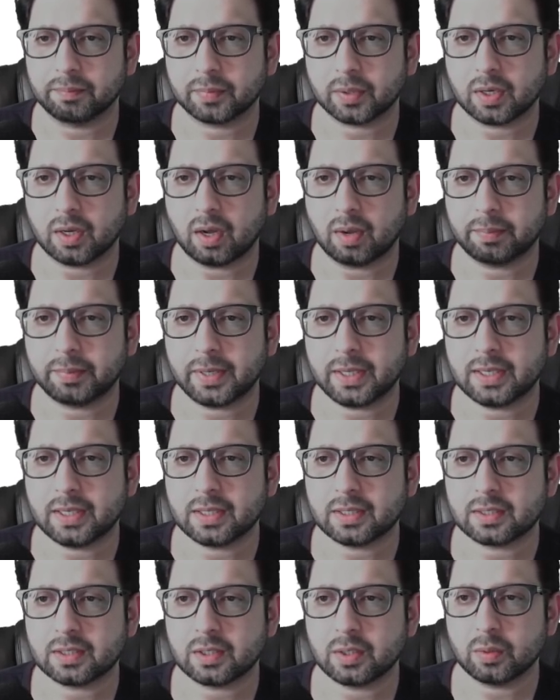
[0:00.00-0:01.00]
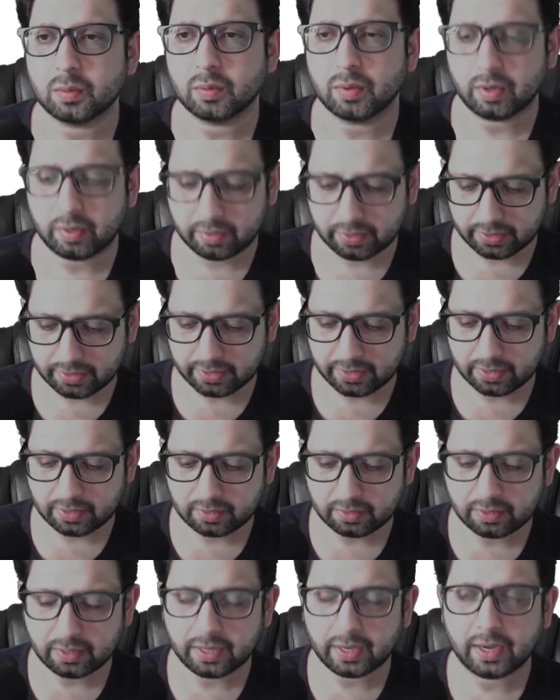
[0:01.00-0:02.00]
copy this
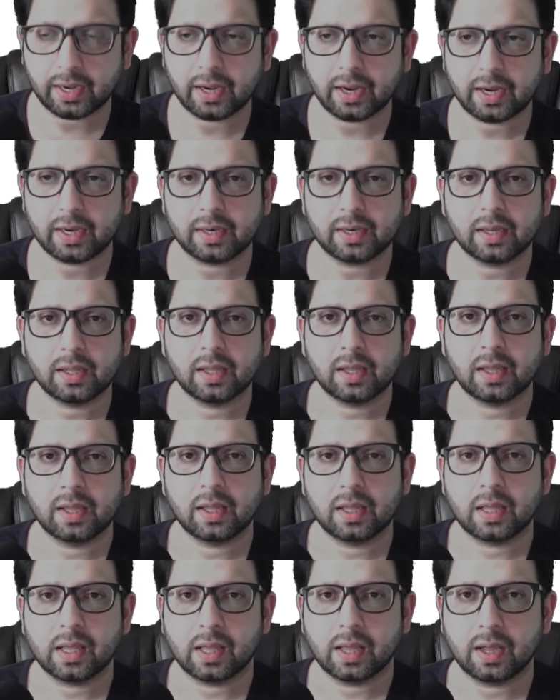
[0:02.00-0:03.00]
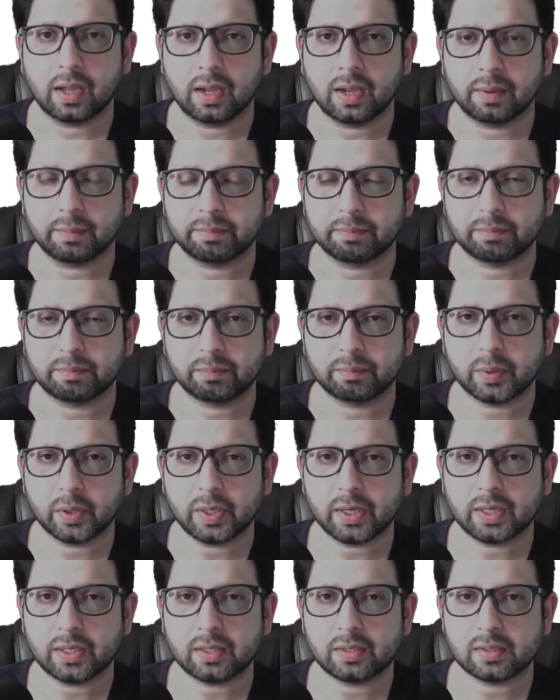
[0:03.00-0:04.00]
URL and put
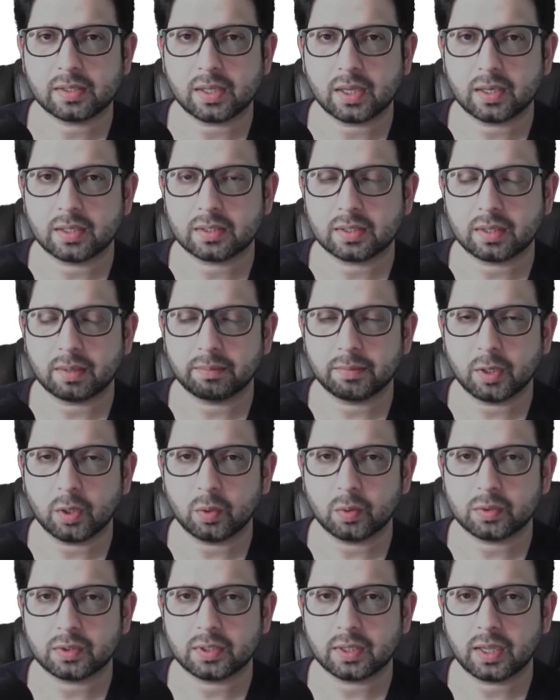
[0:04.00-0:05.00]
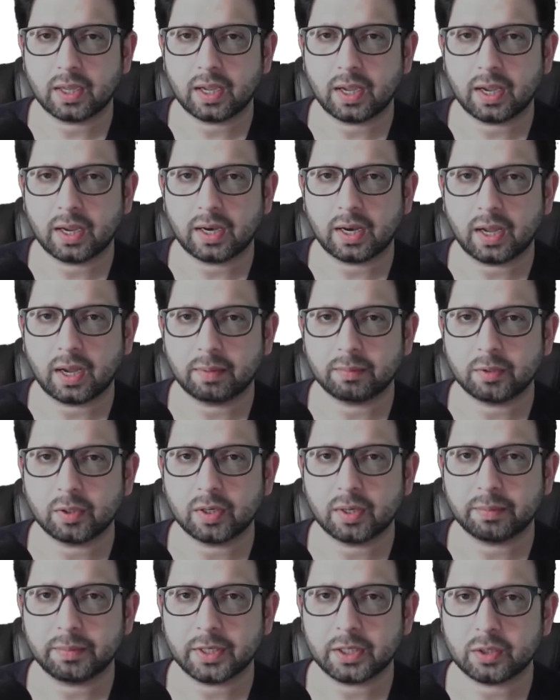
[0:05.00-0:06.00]
it in some notes, and I'm gonna
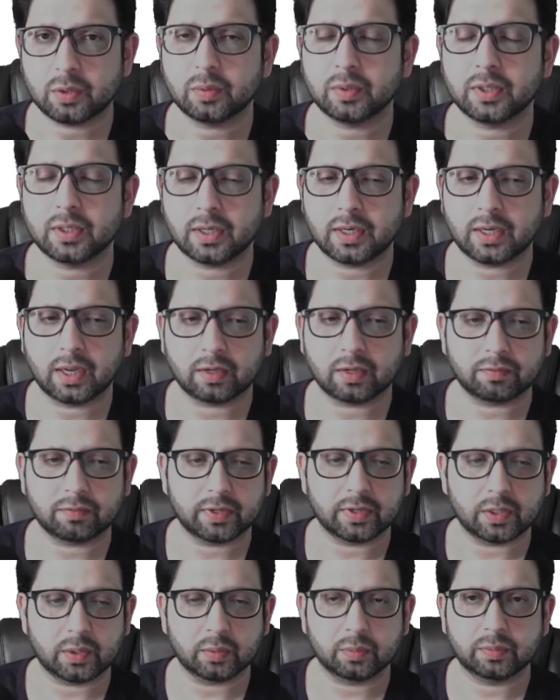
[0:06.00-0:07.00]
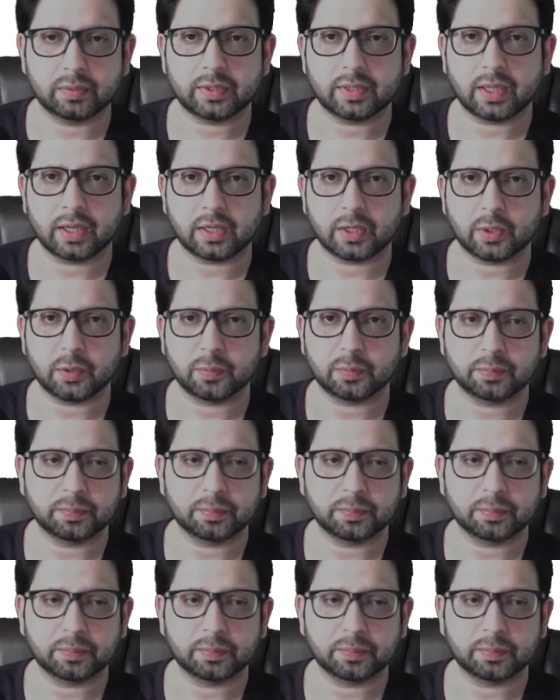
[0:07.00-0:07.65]
meet you in the next video. Thank you.